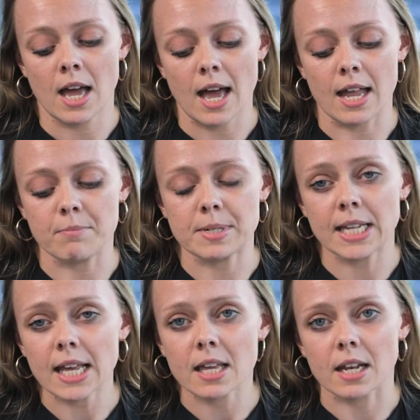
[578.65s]
And in
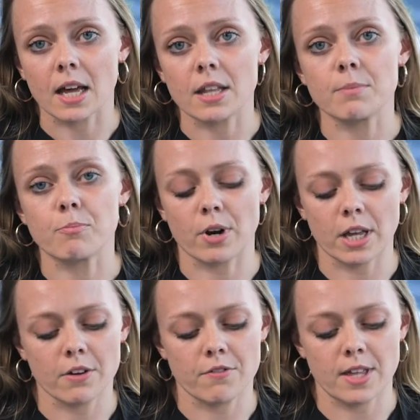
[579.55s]
particular, the
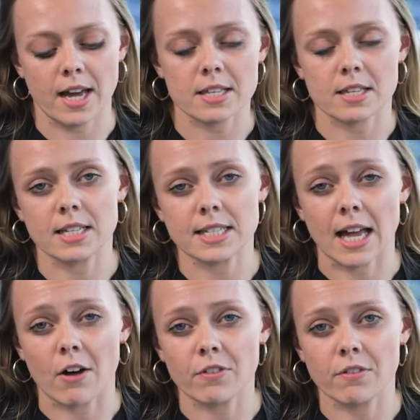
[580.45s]
bringing of the action
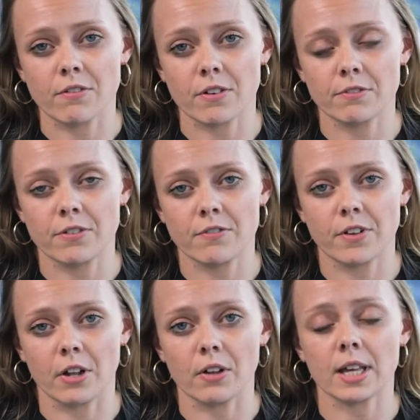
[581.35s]
itself can
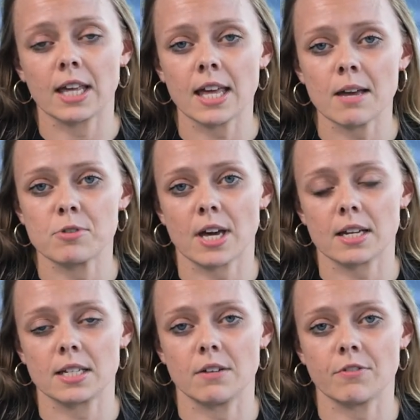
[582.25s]
fulfill a key
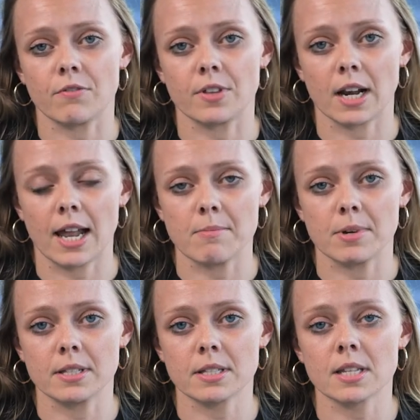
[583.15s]
objective of the
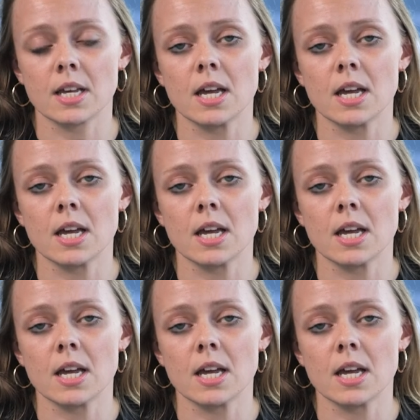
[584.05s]
claimants.